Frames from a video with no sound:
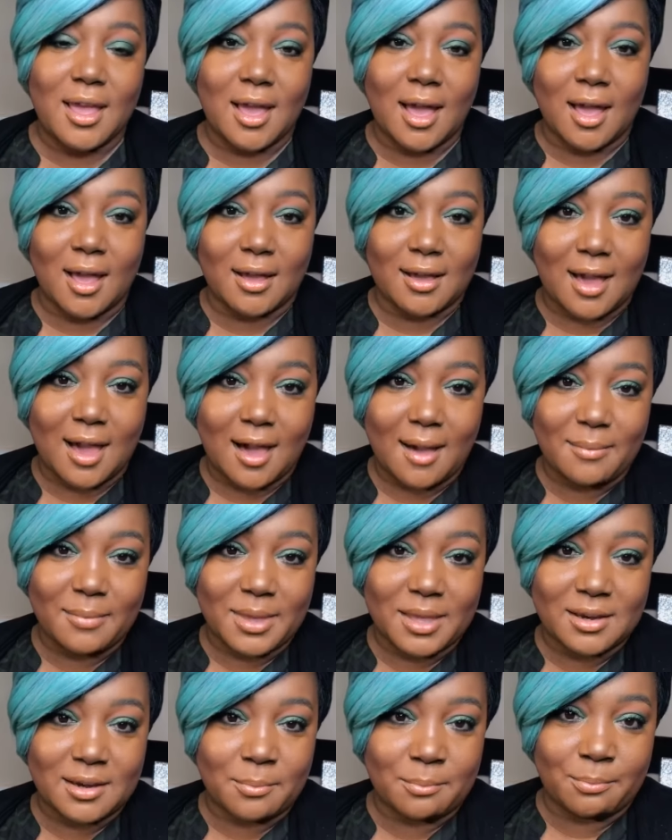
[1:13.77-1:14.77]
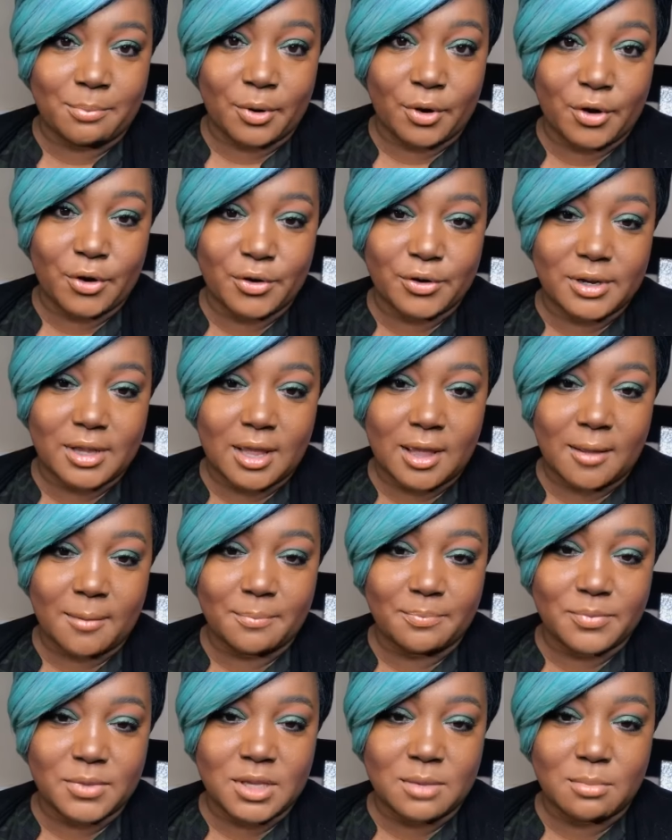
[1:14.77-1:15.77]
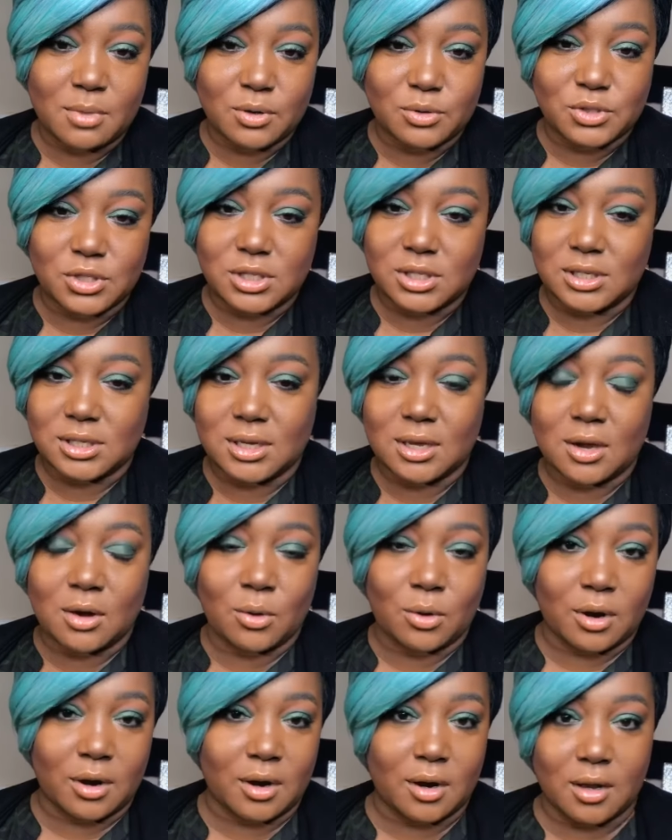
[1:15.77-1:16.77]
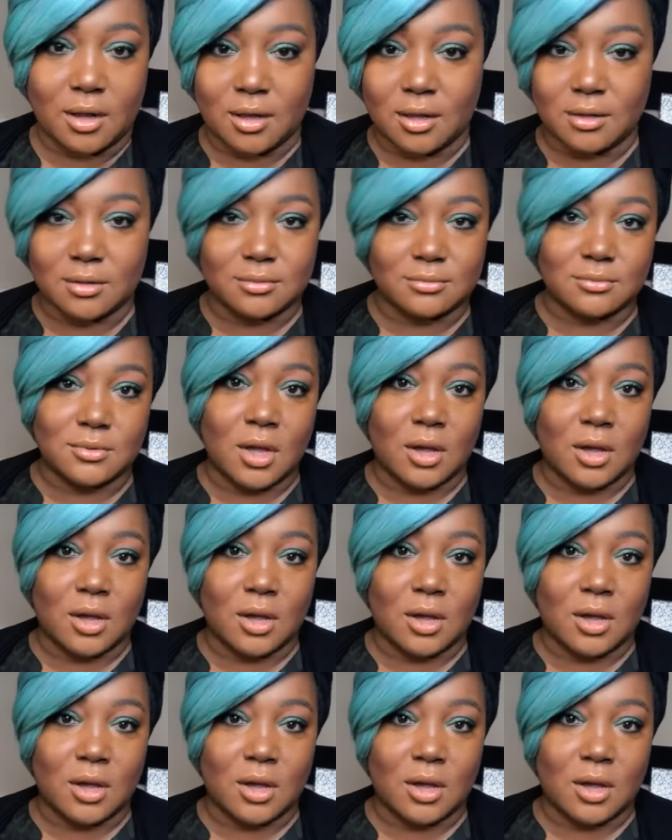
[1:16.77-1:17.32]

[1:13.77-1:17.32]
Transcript: uh, comment, bird um, emoji or a,